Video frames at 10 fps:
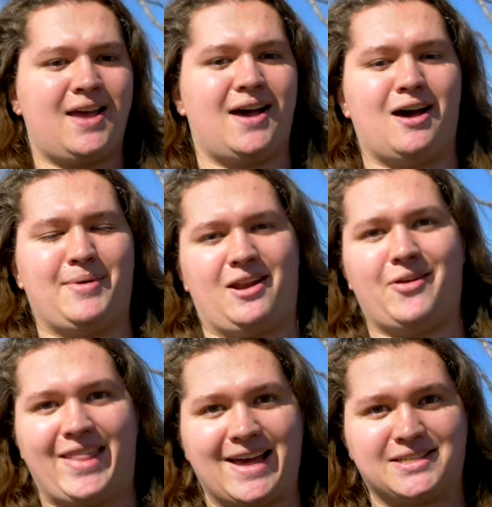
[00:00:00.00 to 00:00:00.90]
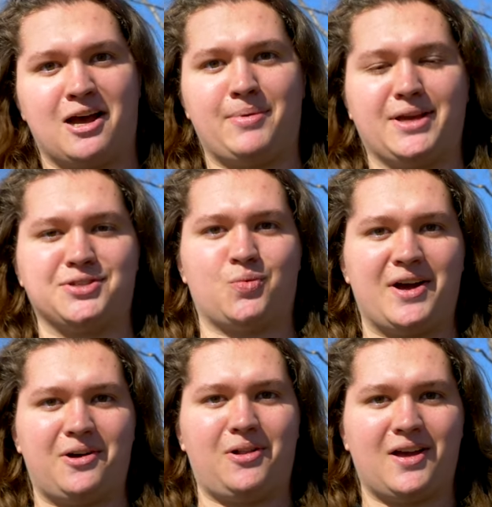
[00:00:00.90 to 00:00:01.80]
Um, and on that topic as
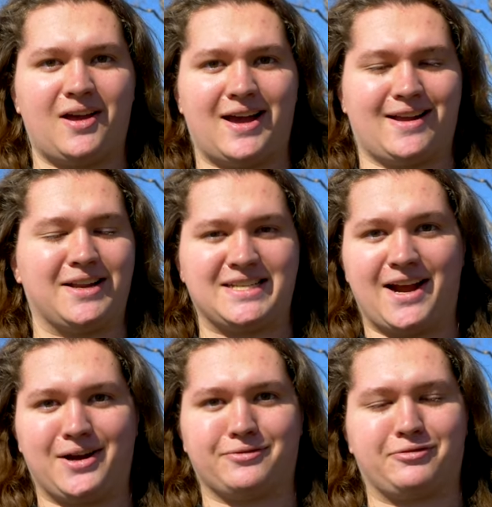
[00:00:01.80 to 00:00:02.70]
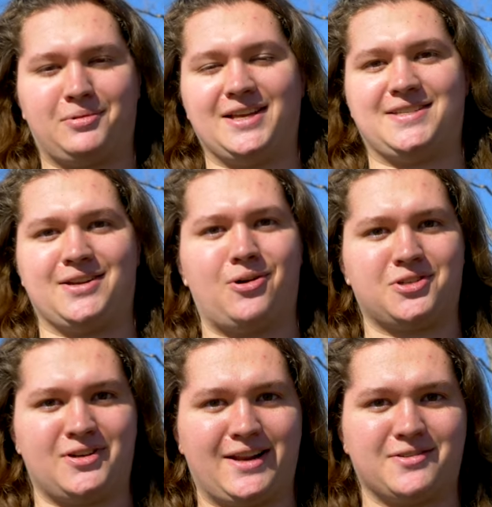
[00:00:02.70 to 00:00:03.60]
well, I got tired of replacing
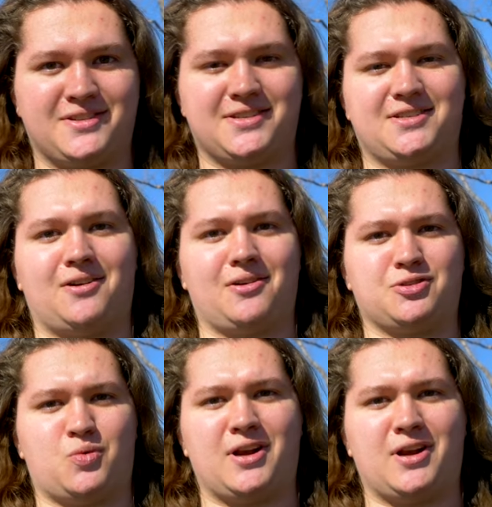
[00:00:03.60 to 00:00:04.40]
alternators and starters.